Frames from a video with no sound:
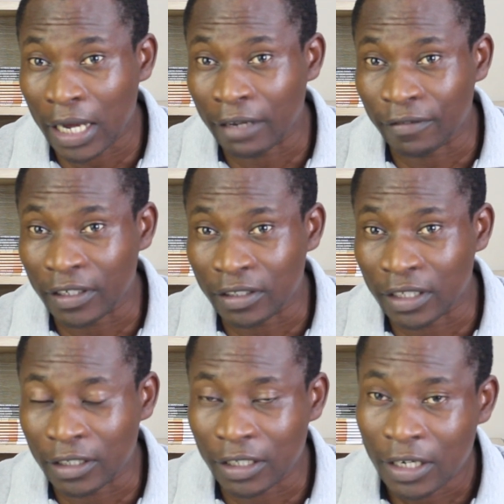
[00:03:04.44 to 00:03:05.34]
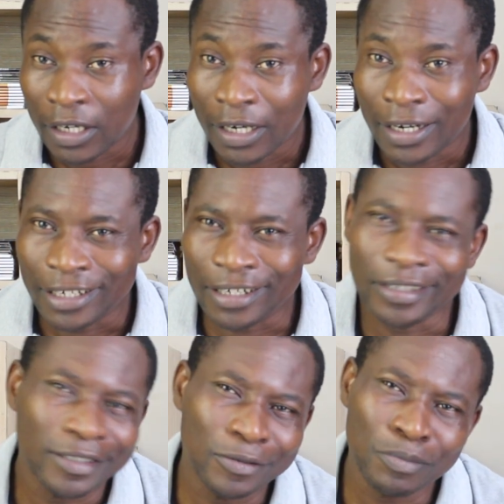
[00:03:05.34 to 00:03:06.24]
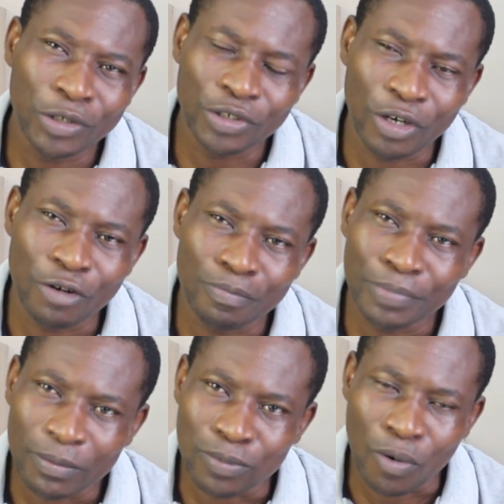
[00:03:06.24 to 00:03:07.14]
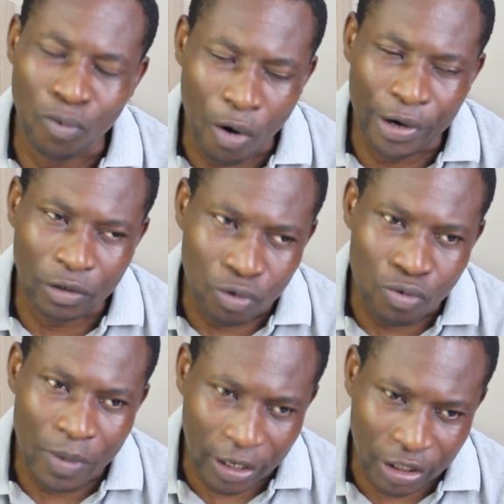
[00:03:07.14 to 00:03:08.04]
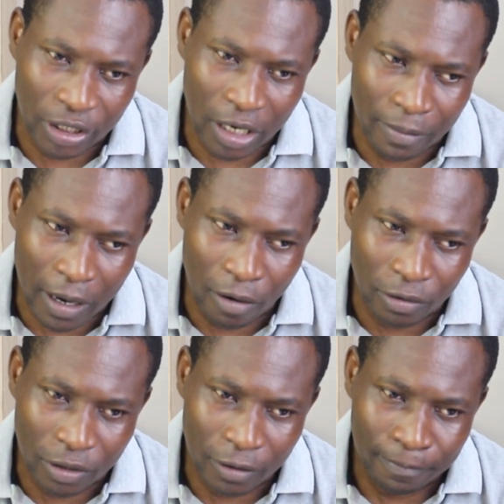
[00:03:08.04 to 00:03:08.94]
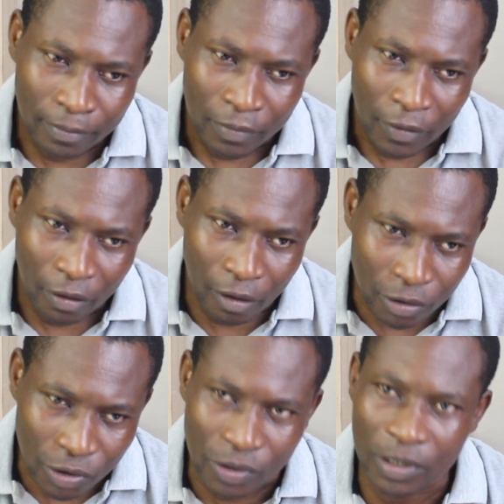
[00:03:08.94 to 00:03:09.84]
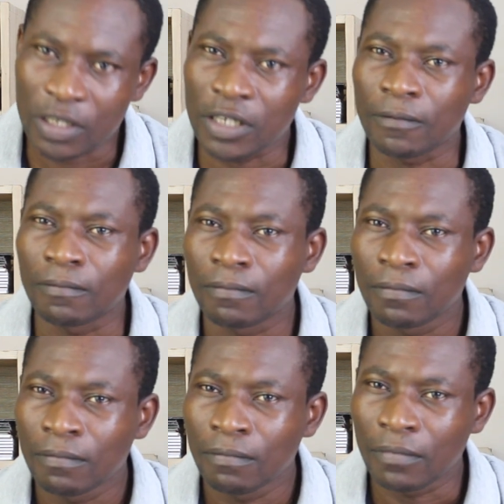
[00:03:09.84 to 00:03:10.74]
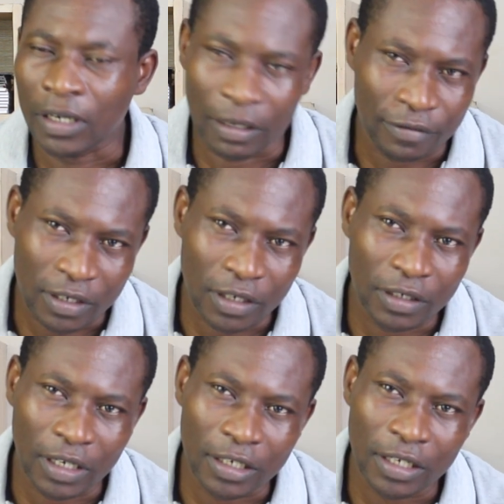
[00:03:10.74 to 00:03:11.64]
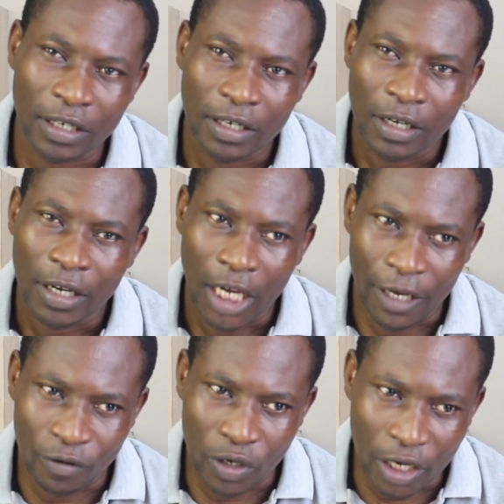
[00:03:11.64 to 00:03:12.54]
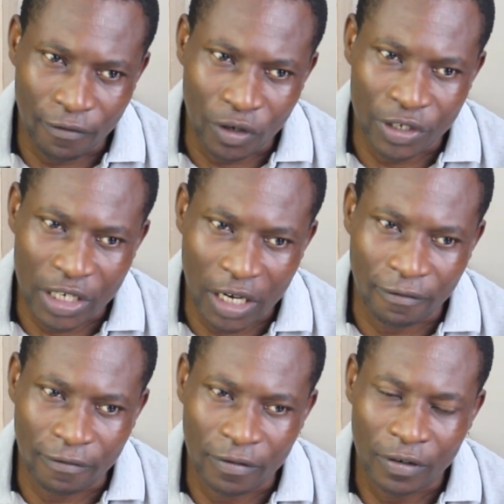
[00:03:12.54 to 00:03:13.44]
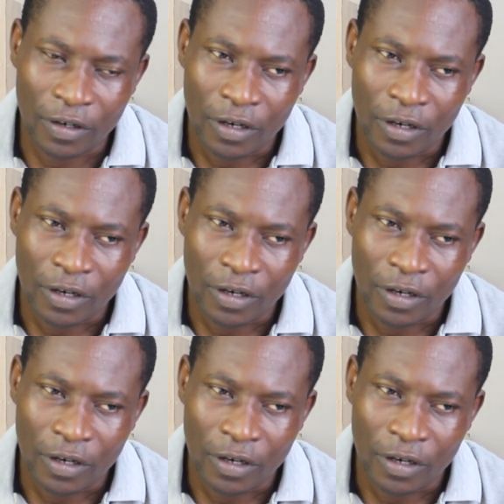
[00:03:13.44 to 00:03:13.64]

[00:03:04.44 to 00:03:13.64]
life is that most young people worry too much about not succeeding, but I've seen that if you give yourself